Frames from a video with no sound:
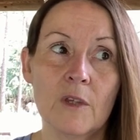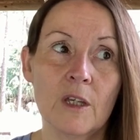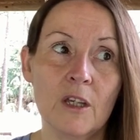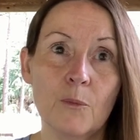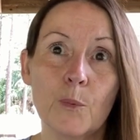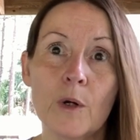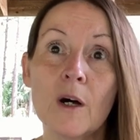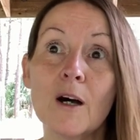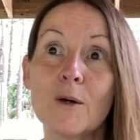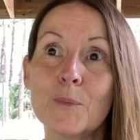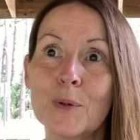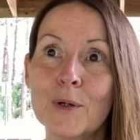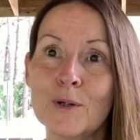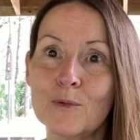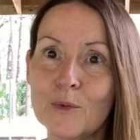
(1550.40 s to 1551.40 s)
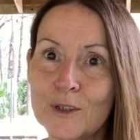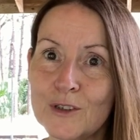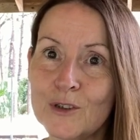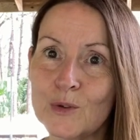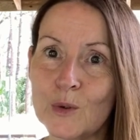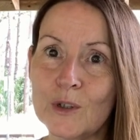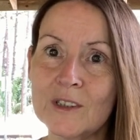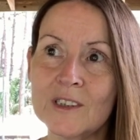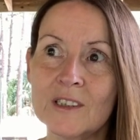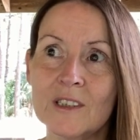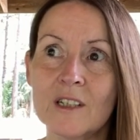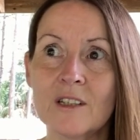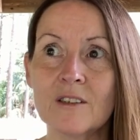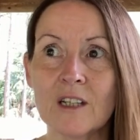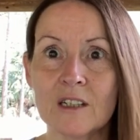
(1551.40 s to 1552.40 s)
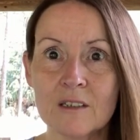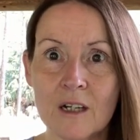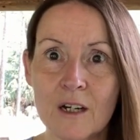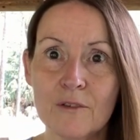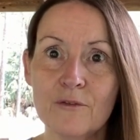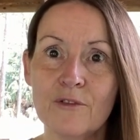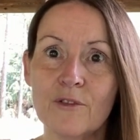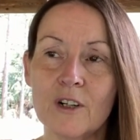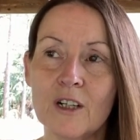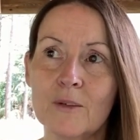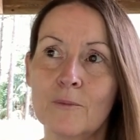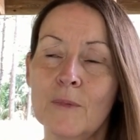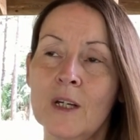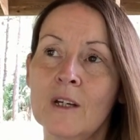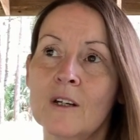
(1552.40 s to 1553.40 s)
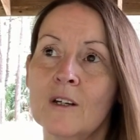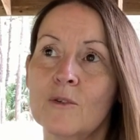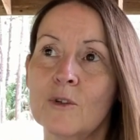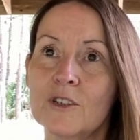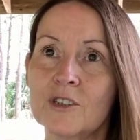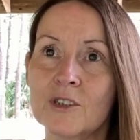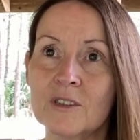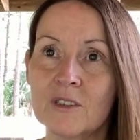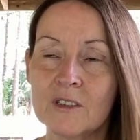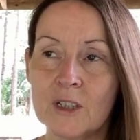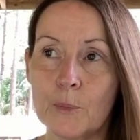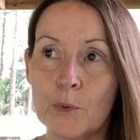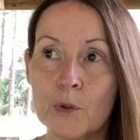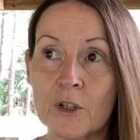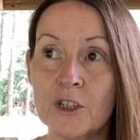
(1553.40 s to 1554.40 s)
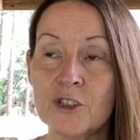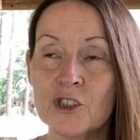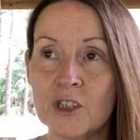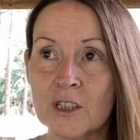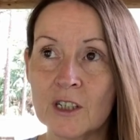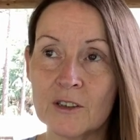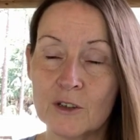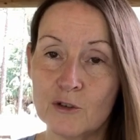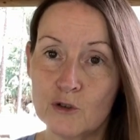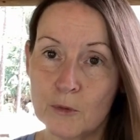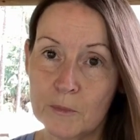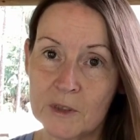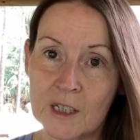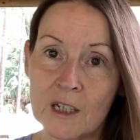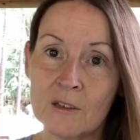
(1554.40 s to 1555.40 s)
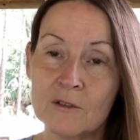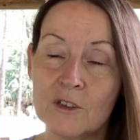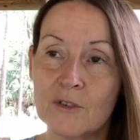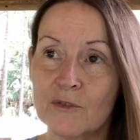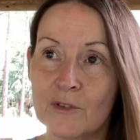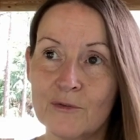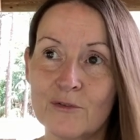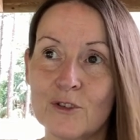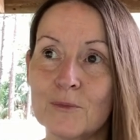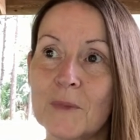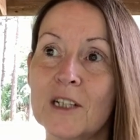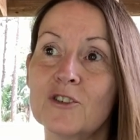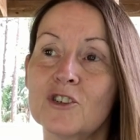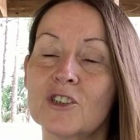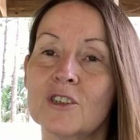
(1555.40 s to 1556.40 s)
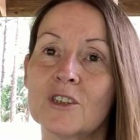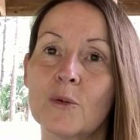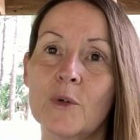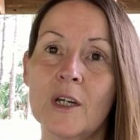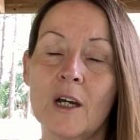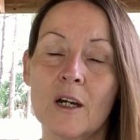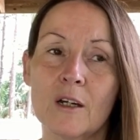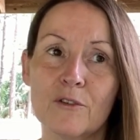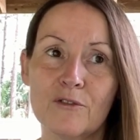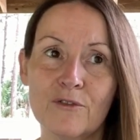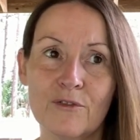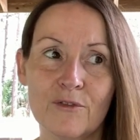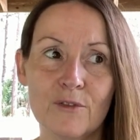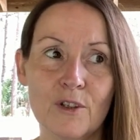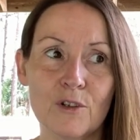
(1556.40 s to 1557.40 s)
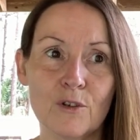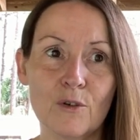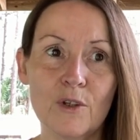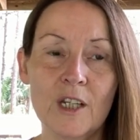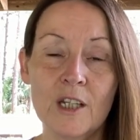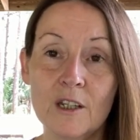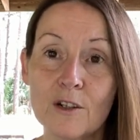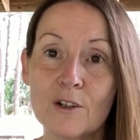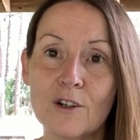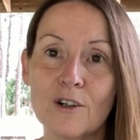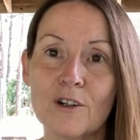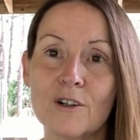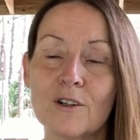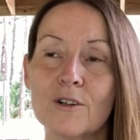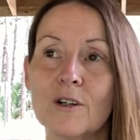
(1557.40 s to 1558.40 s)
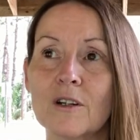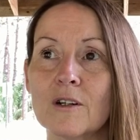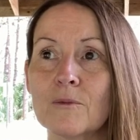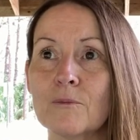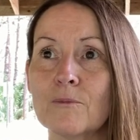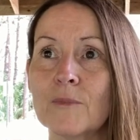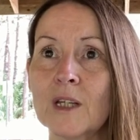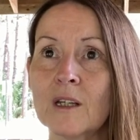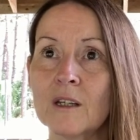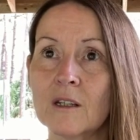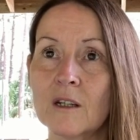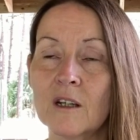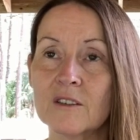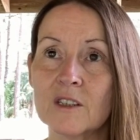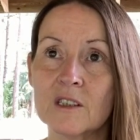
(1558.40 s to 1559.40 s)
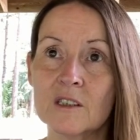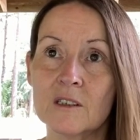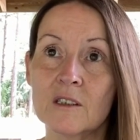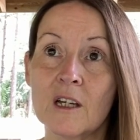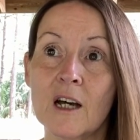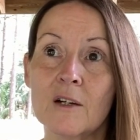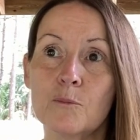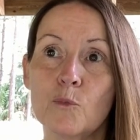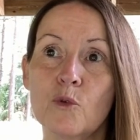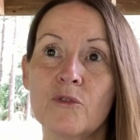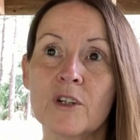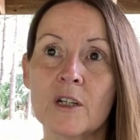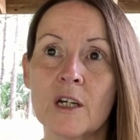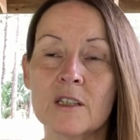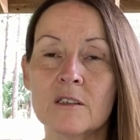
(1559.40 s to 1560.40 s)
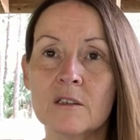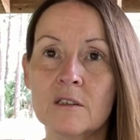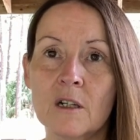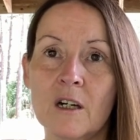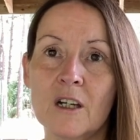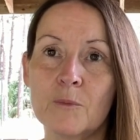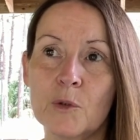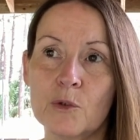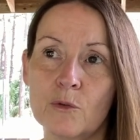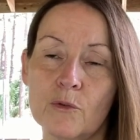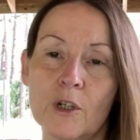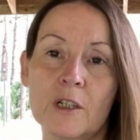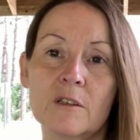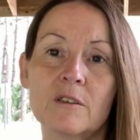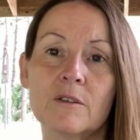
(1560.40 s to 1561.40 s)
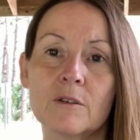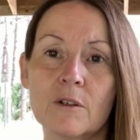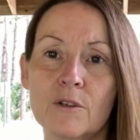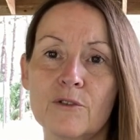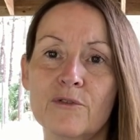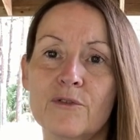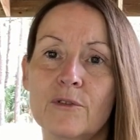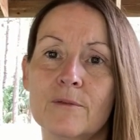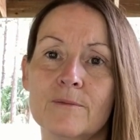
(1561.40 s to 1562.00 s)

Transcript: keep up with source in that time frame which is the separation and the drip downs of information that we have, you know, here, because um, it's not moving at the time and the rates of